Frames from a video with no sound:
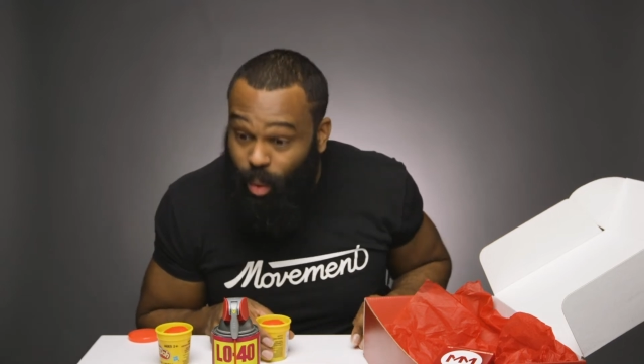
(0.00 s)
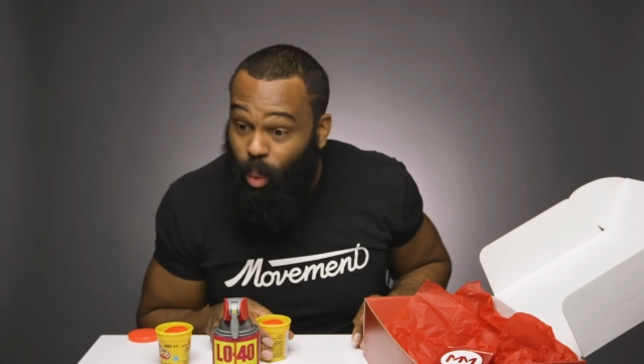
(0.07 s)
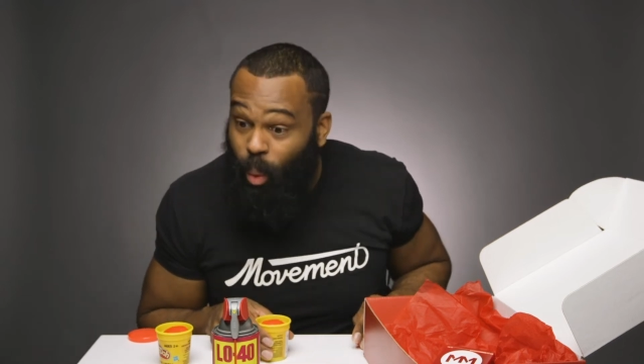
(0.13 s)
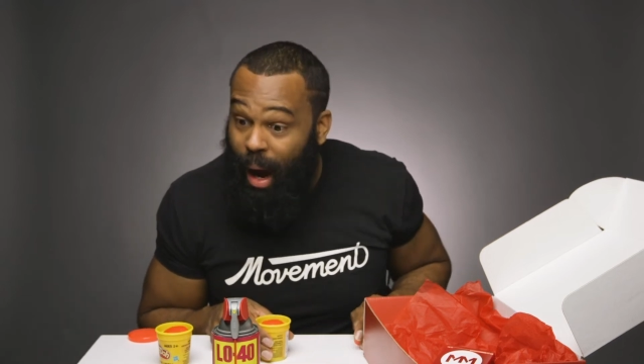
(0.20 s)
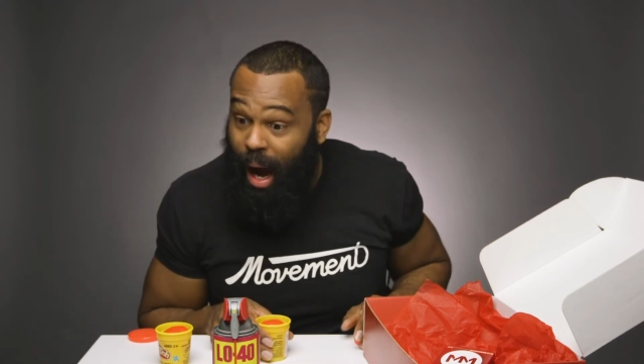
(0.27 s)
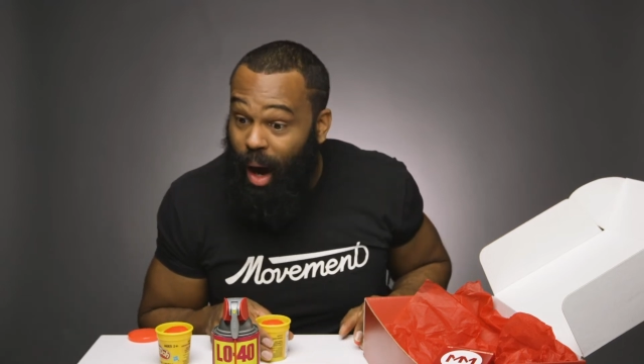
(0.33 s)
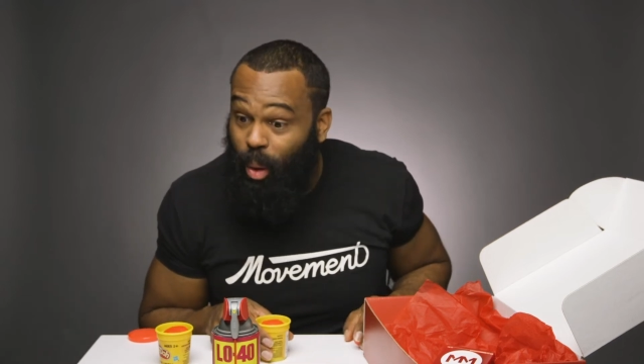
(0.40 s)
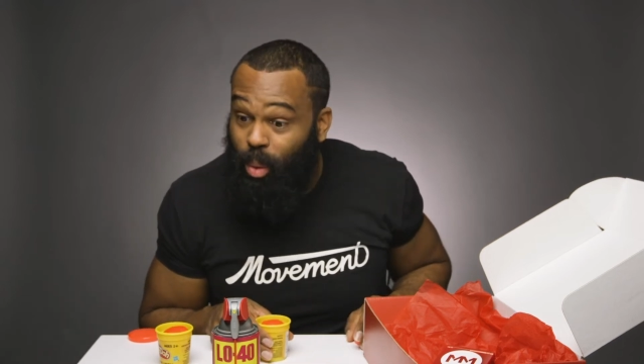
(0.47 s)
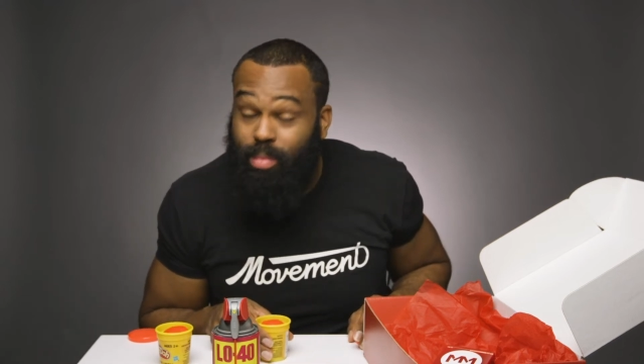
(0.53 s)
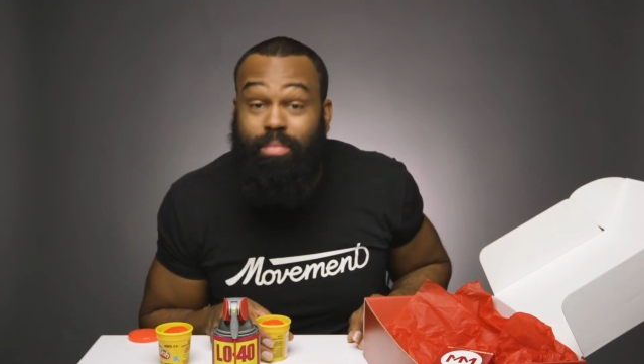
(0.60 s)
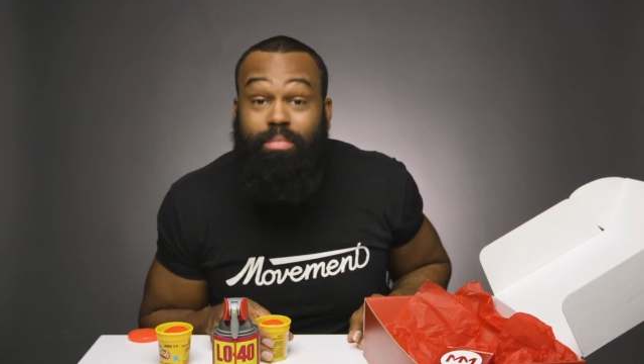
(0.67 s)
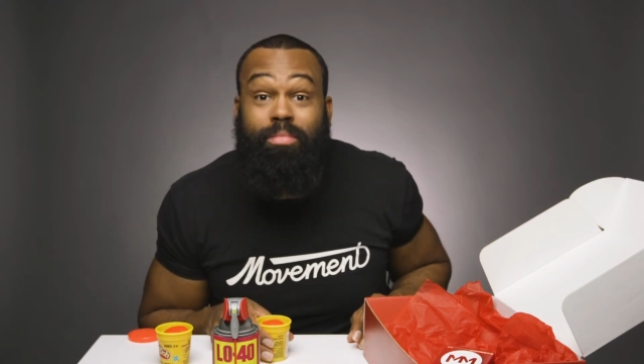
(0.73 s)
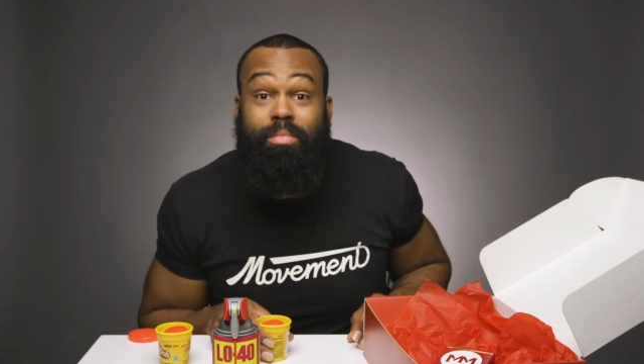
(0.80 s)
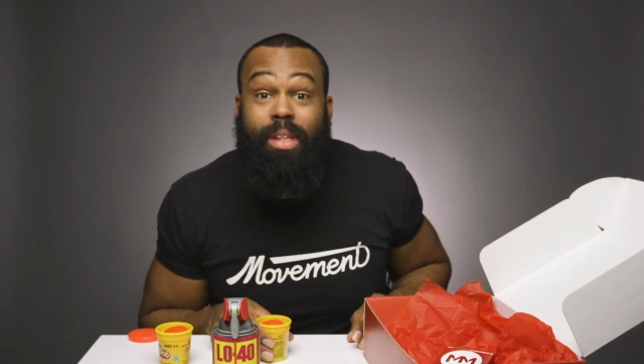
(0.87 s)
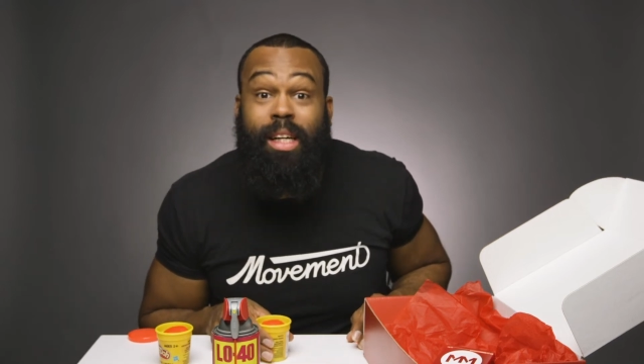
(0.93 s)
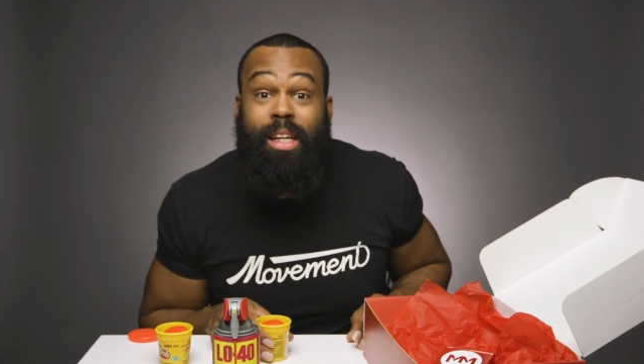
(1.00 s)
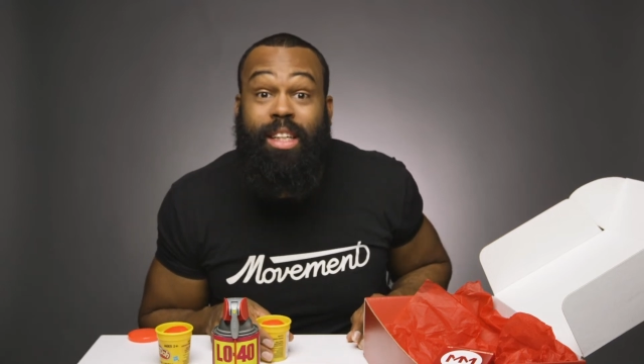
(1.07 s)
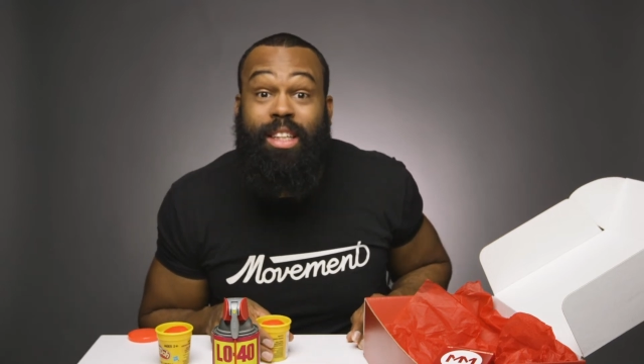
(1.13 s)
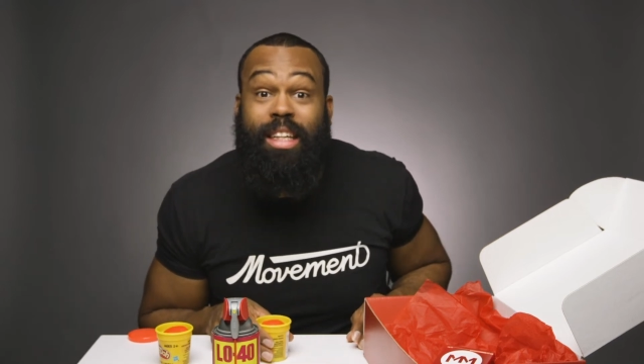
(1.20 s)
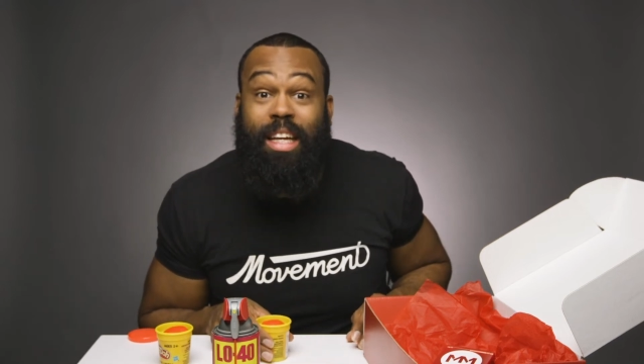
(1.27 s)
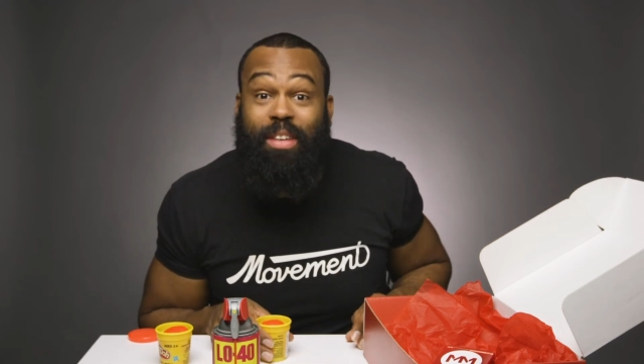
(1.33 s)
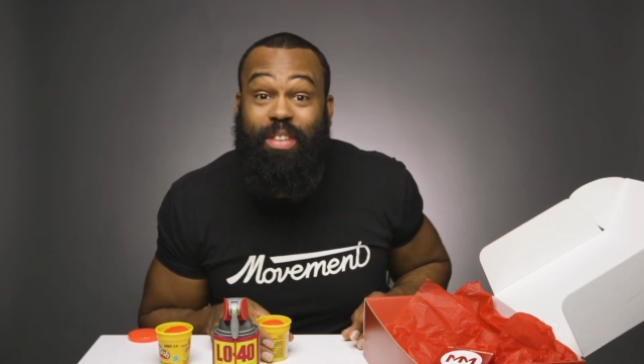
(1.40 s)
Wow,
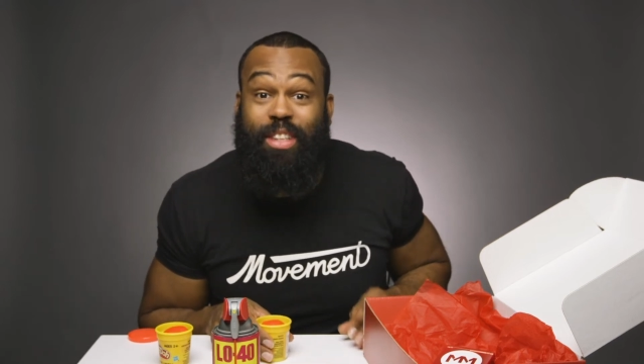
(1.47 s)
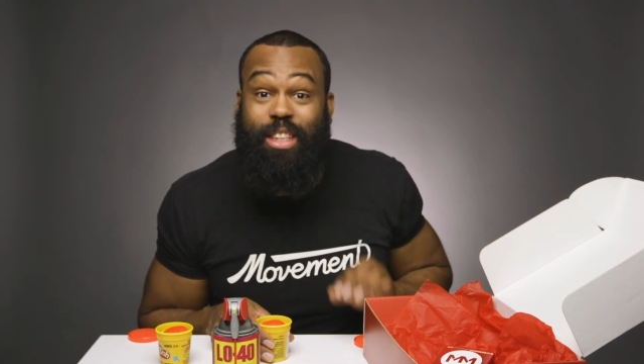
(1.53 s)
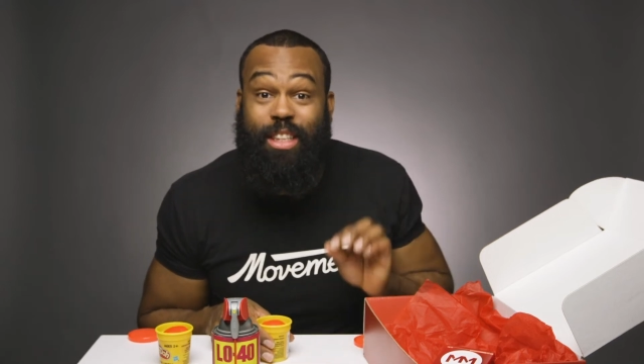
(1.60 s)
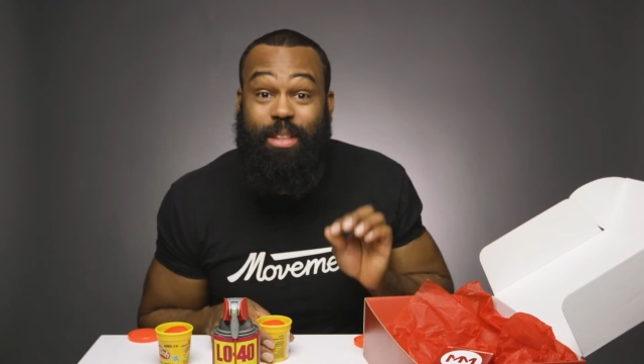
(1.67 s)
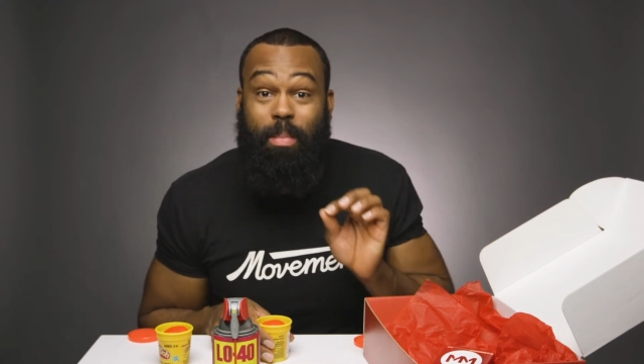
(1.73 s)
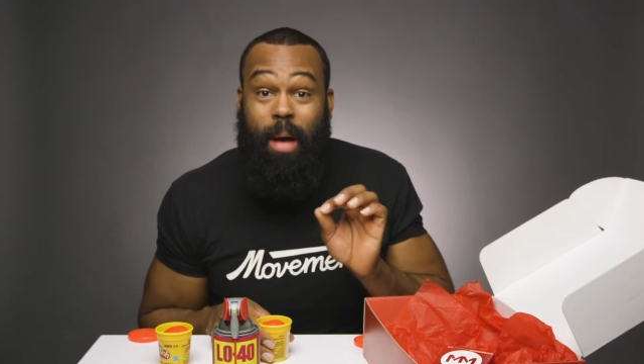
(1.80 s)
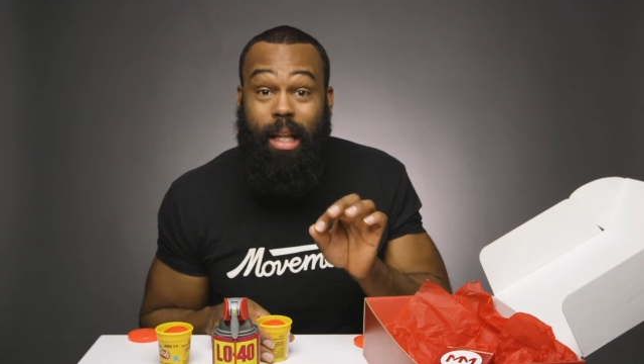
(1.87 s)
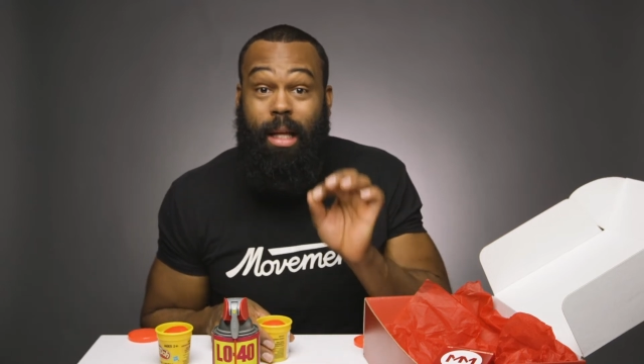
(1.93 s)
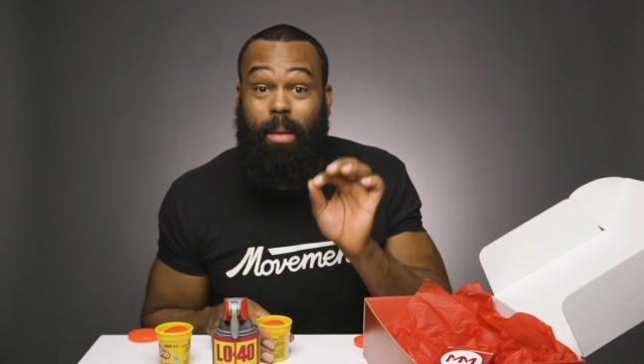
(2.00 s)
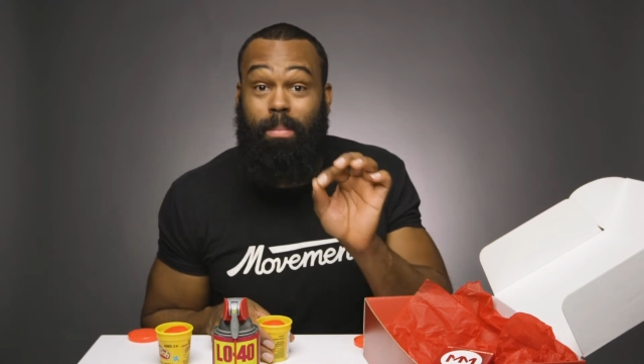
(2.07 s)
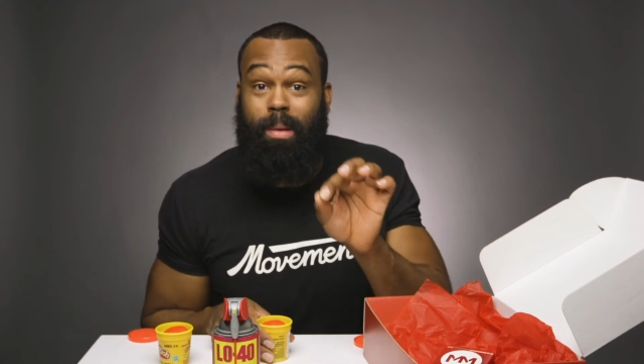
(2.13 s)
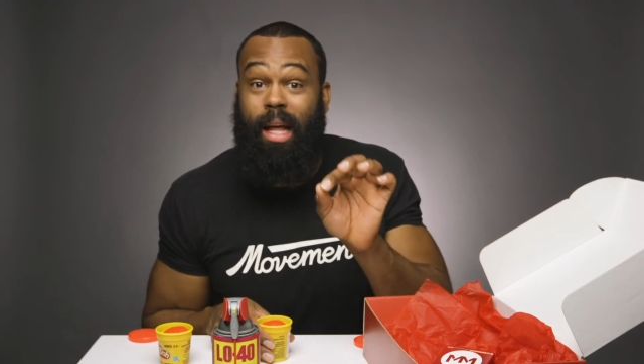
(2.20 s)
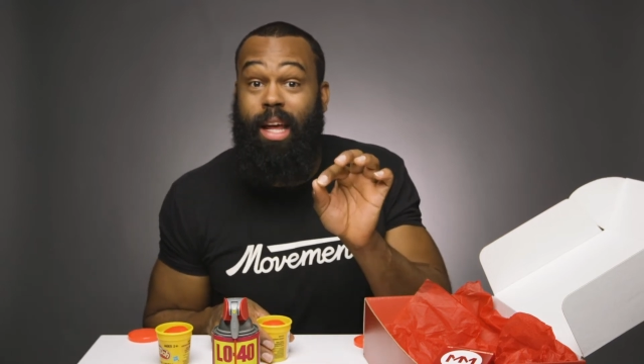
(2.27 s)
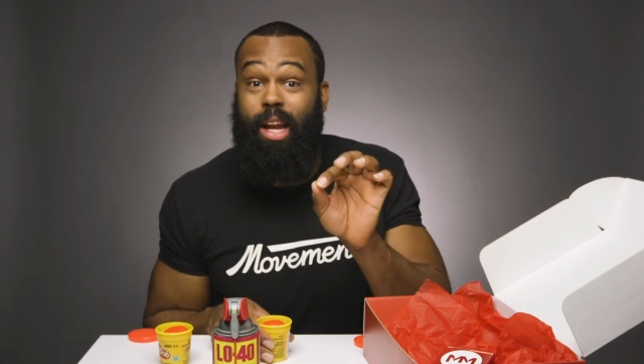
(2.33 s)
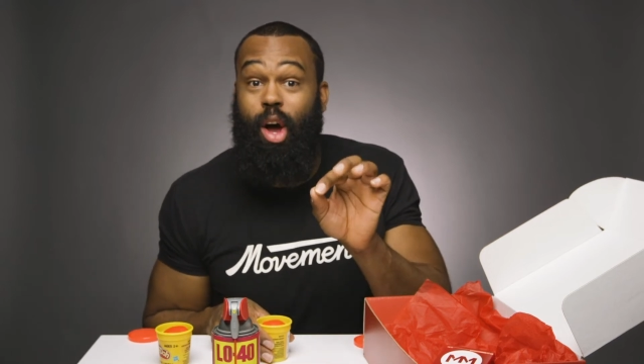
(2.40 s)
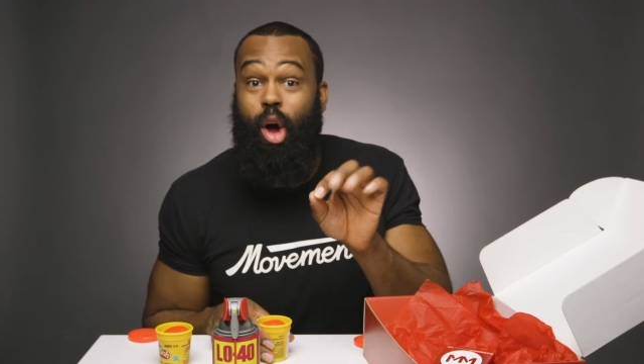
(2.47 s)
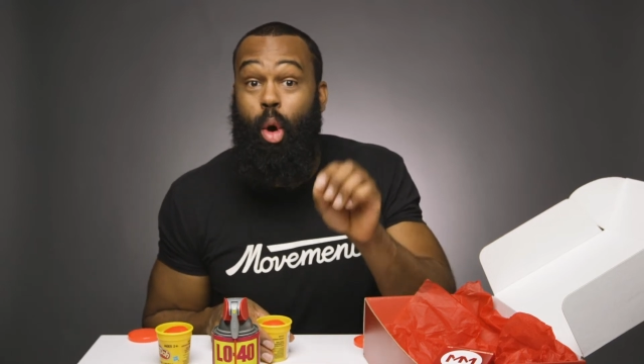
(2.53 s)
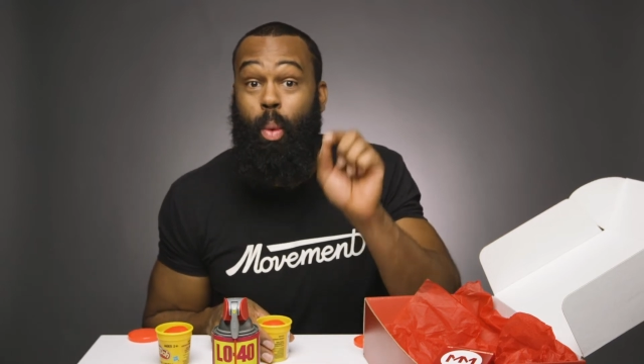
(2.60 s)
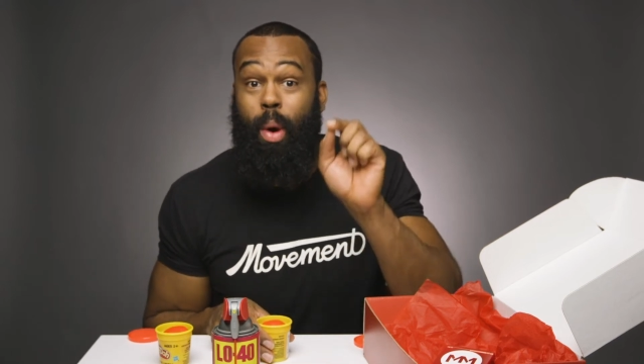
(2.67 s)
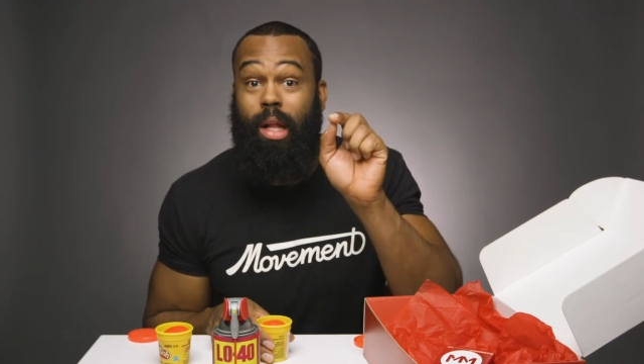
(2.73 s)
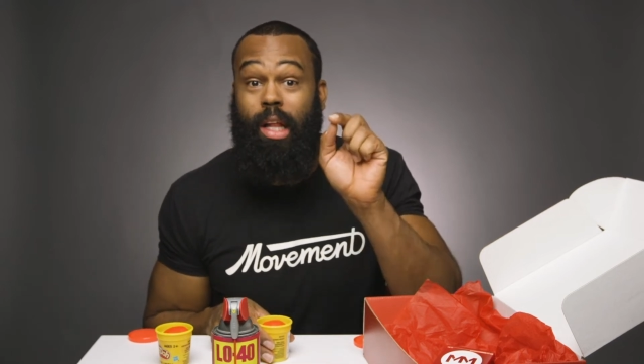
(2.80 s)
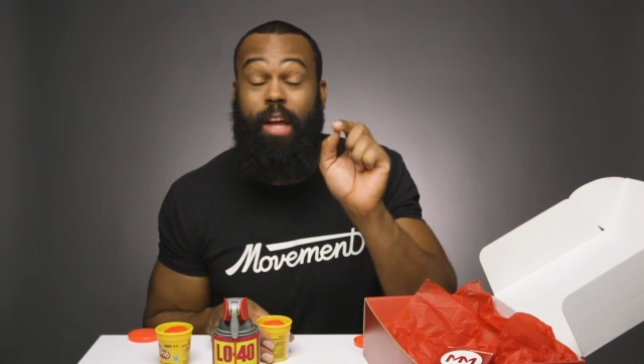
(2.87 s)
Even smelling Play-Doh
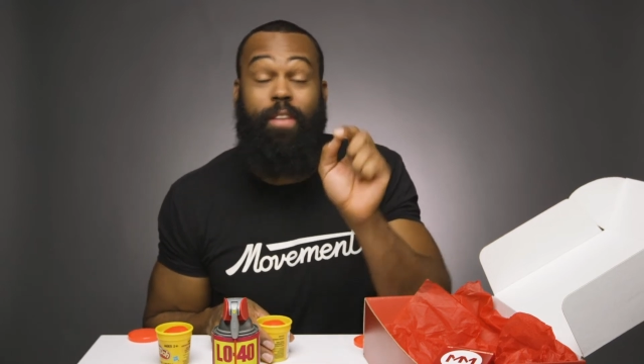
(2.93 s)
will